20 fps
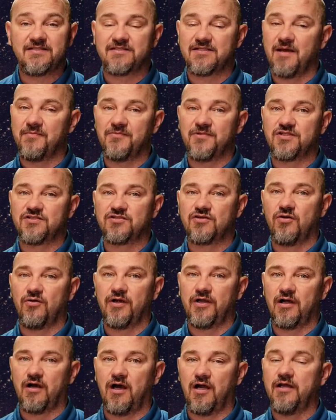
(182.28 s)
something's
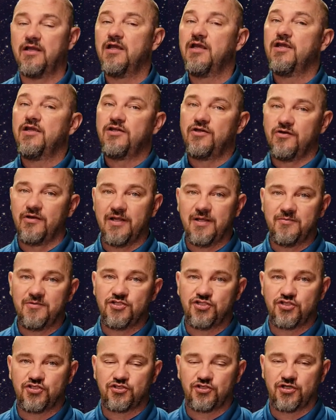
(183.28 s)
going on. Your
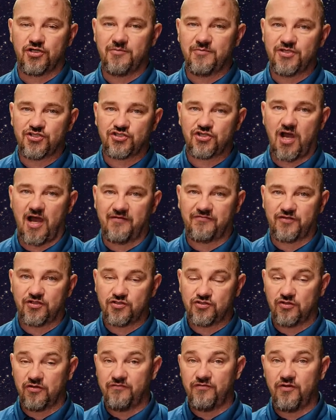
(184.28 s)
images are gonna be softer.
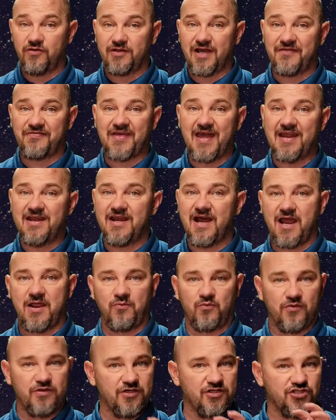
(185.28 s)
So if you got that
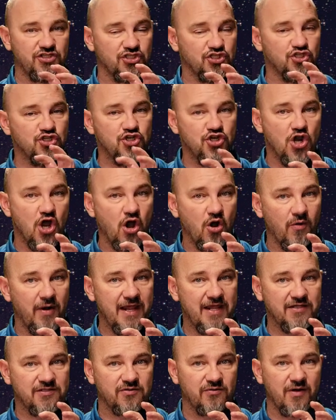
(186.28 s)
night where there's just no
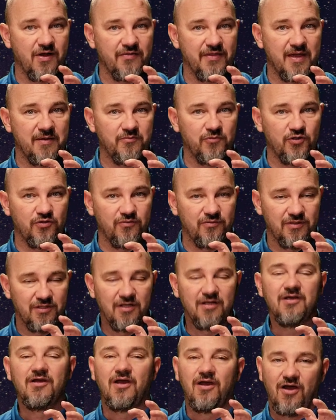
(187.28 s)
haze around that moon,
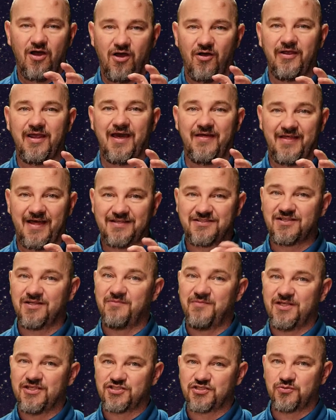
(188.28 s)
oh yeah, that's
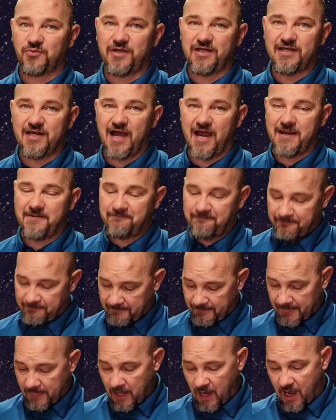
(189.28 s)
gonna be a sweet night.
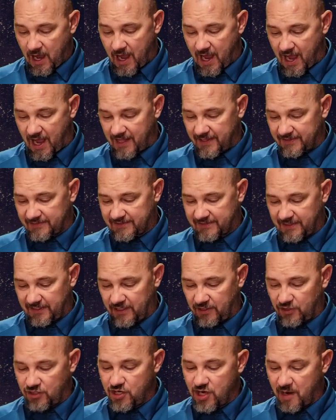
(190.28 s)
Uh, let's see
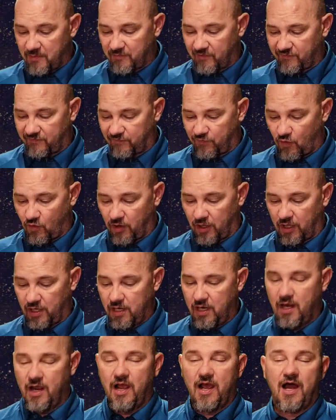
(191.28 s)
here, number four.
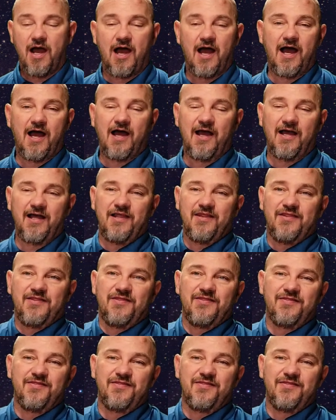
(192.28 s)
Uh,